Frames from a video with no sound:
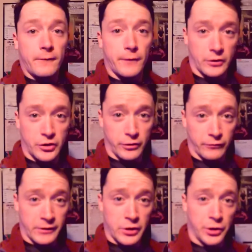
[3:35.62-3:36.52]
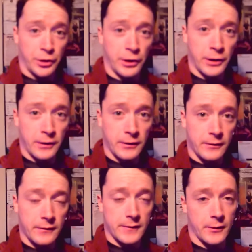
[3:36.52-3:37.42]
Fáilteoirís.
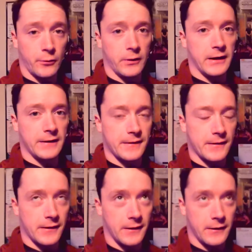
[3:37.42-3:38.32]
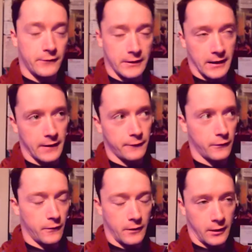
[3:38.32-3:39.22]
So, it's the evening
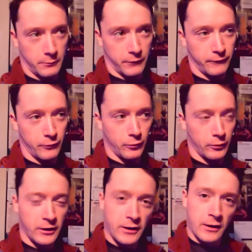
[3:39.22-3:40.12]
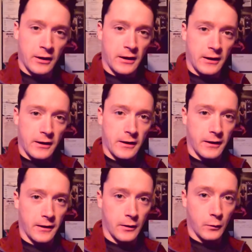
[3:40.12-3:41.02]
after the night before.
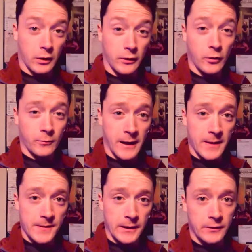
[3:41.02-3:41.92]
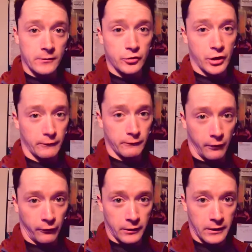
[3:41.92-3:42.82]
Walking home last night, Gen
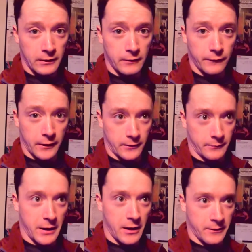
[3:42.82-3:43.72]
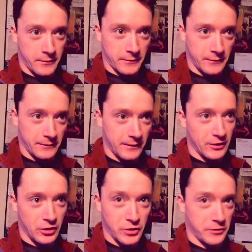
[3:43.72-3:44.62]
3, the final part,
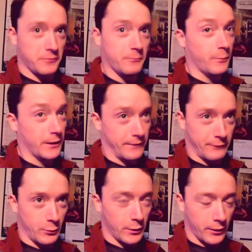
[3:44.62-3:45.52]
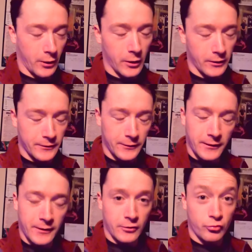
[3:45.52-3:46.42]
edition, whatever you want to call it,
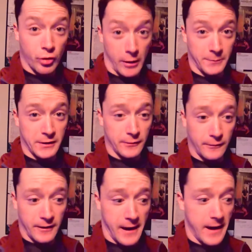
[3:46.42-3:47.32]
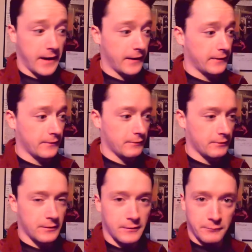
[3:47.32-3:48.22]
dropped. And
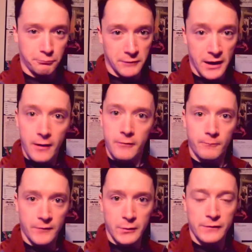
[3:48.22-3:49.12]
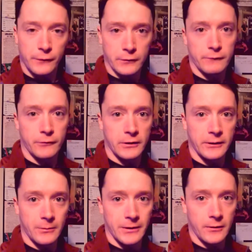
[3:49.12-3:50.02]
yeah, that was fun for a
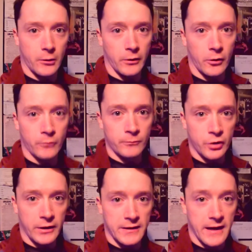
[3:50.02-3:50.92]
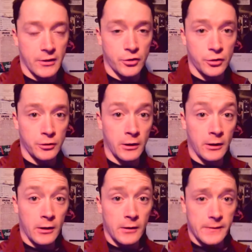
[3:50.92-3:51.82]
little bit, going home, trying to catch
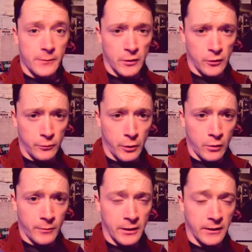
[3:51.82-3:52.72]
some of the new Pokemon.